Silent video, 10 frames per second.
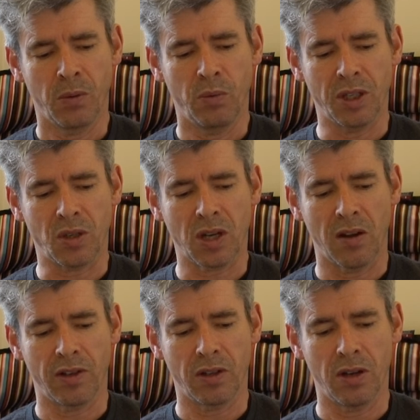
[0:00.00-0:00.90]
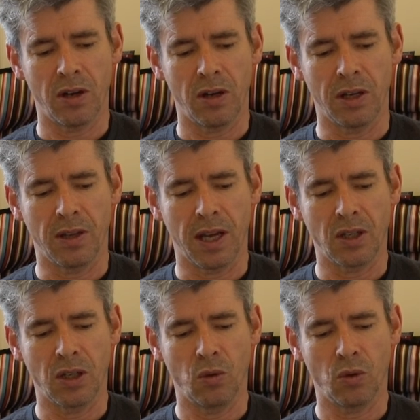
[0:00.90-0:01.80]
We discovered early
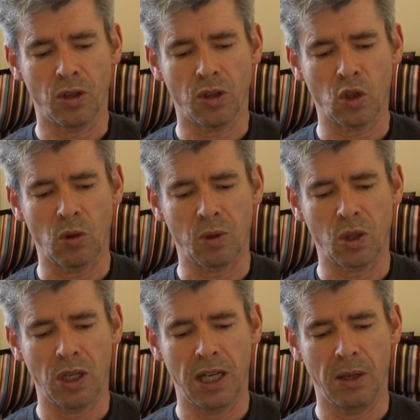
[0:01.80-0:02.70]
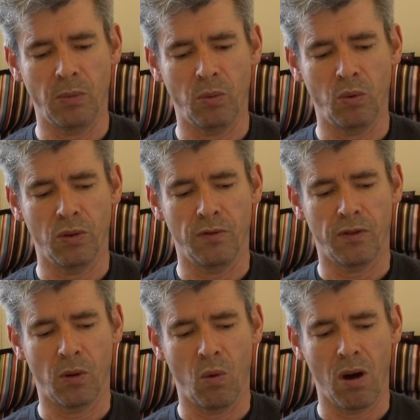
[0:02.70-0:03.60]
that in order to stop stealing we would,
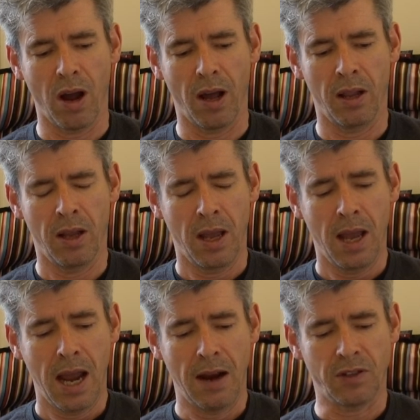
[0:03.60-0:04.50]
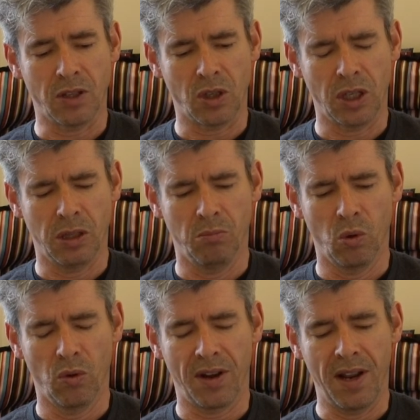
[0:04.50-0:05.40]
for a while, have to steal
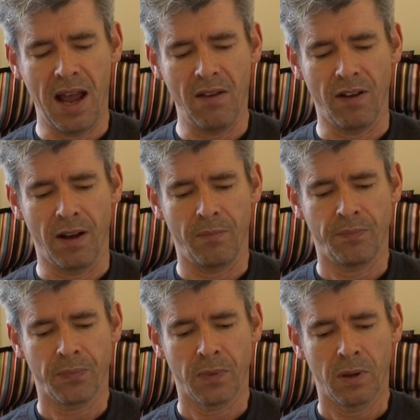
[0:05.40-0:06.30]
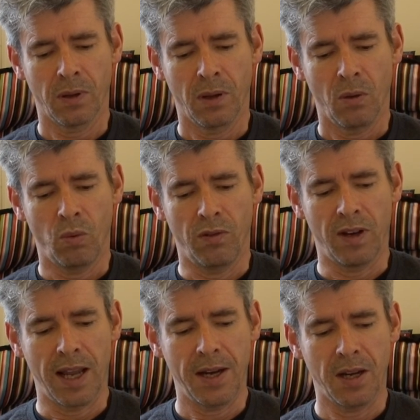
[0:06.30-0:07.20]
more than ever. We've
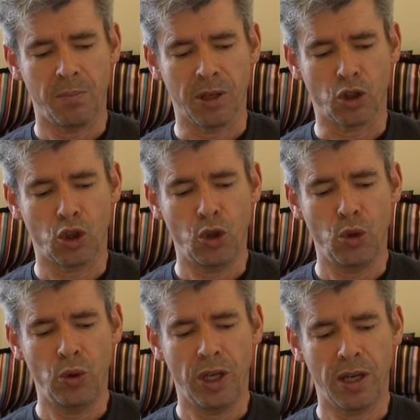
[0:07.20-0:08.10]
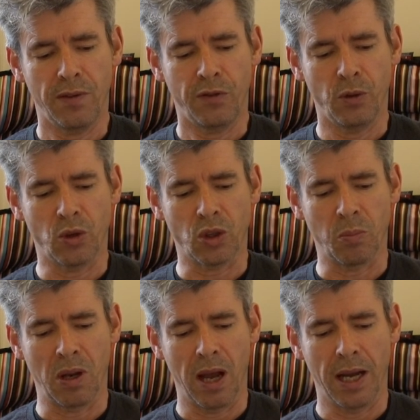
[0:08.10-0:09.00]
laid up a 2-year food
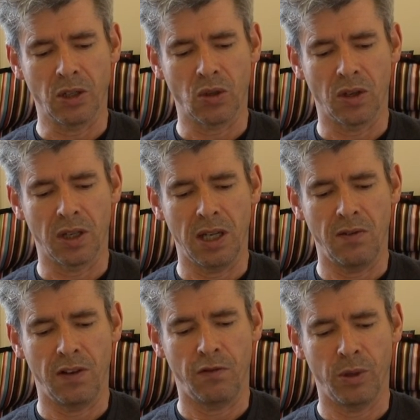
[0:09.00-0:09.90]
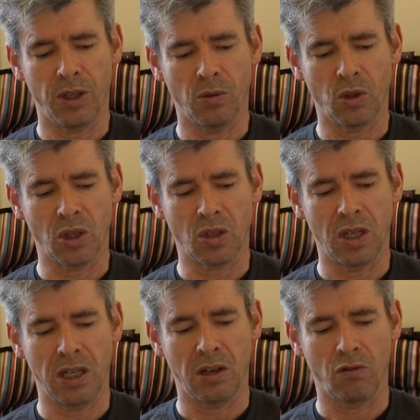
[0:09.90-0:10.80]
supply so that even if we don't
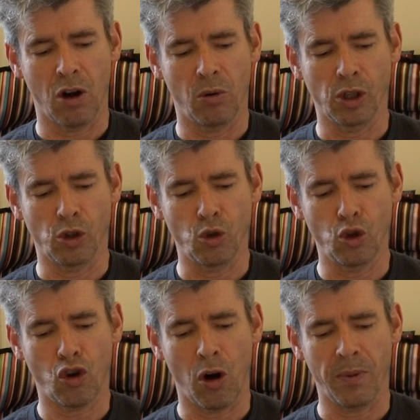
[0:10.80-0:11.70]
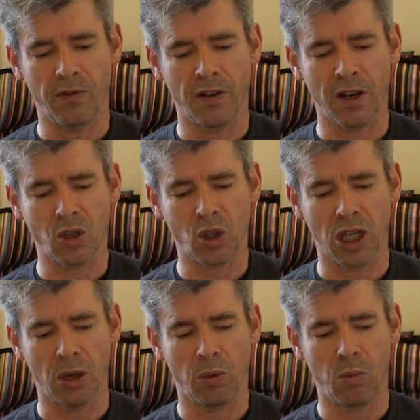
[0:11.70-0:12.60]
succeed in growing a good crop the first
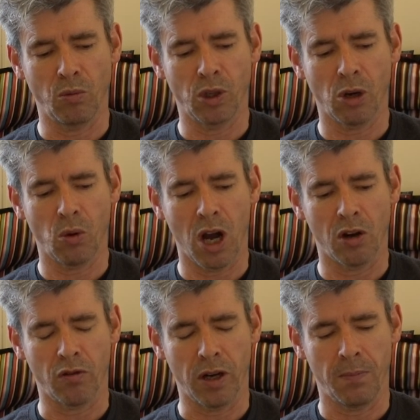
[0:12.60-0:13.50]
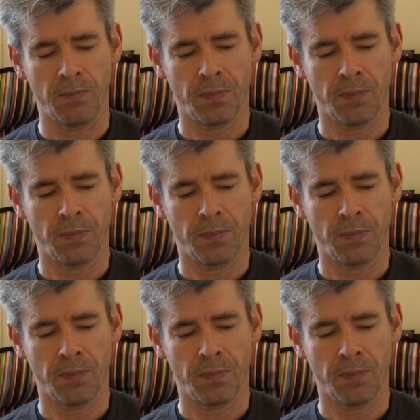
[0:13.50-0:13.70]
year, we won't go hungry.